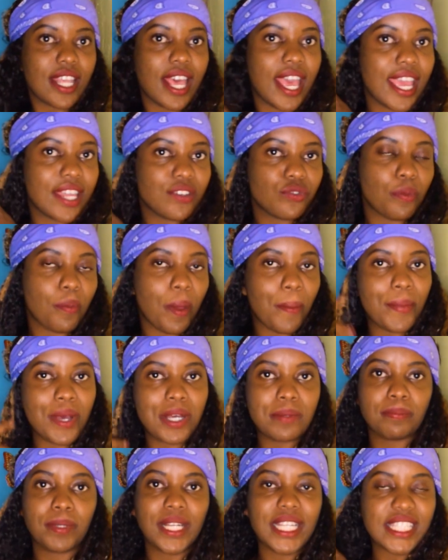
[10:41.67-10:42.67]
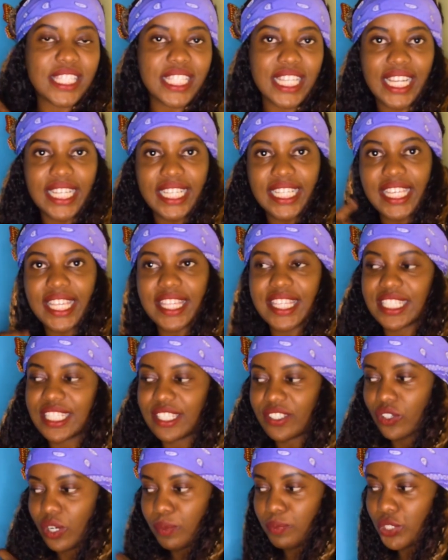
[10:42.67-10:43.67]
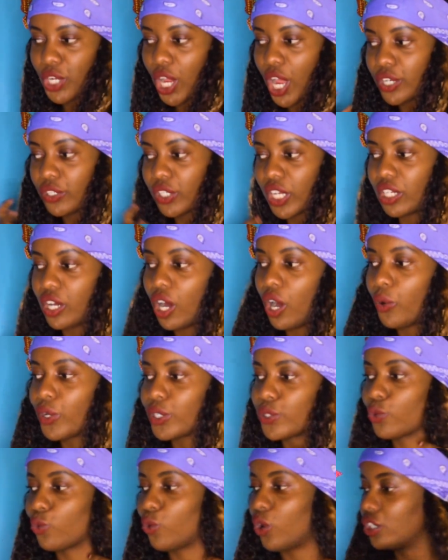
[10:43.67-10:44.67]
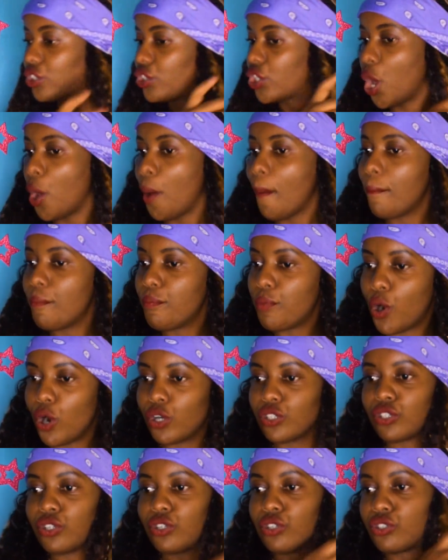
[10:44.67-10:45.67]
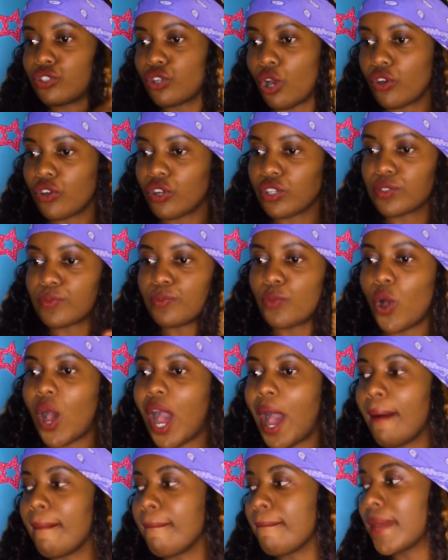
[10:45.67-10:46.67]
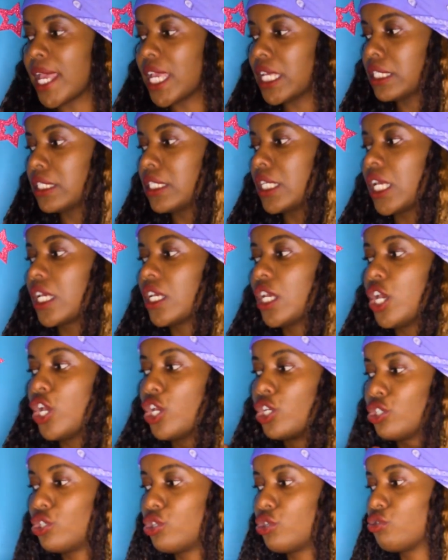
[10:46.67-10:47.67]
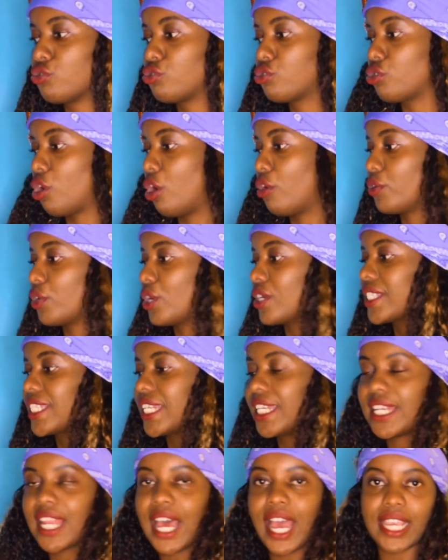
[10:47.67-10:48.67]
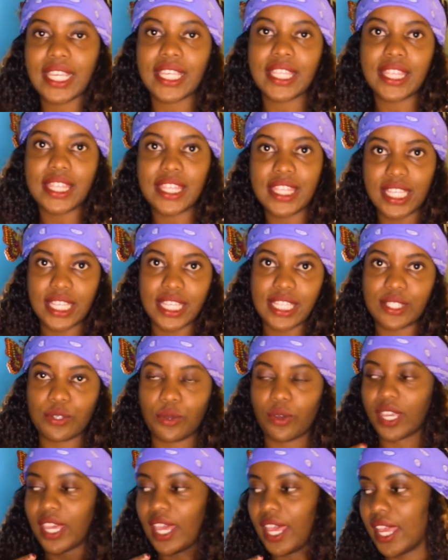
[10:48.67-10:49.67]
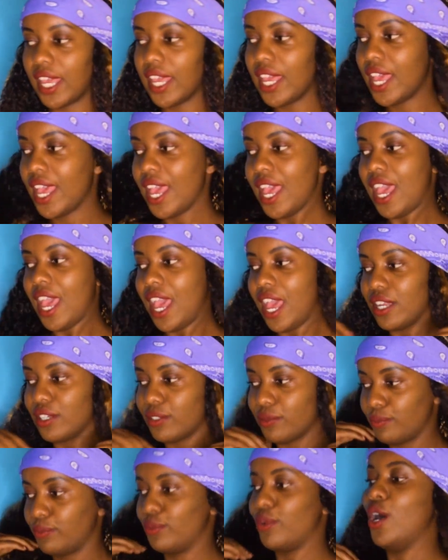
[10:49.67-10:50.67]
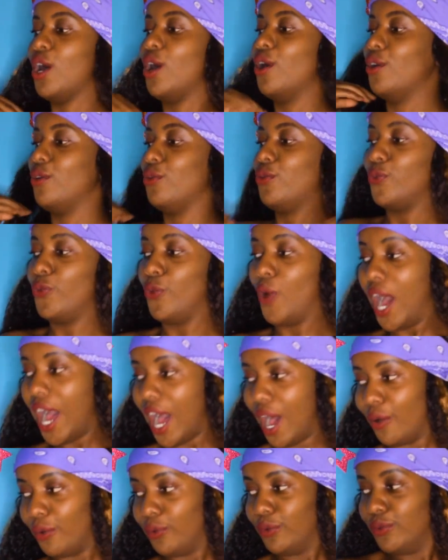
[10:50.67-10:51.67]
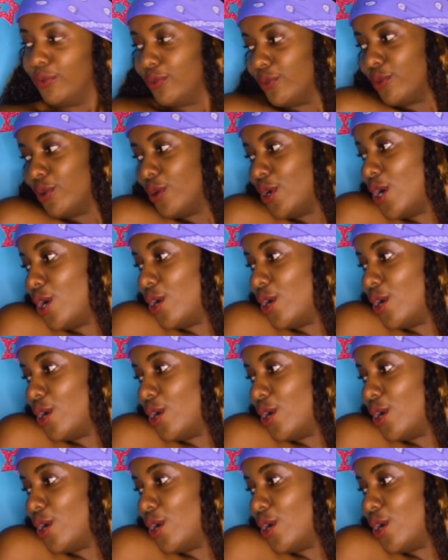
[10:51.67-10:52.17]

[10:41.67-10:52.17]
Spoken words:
And remember, I'm placing a link in the description. You can always watch more tutorials, more amazing tutorials like this, okay? And more. Wow, woo!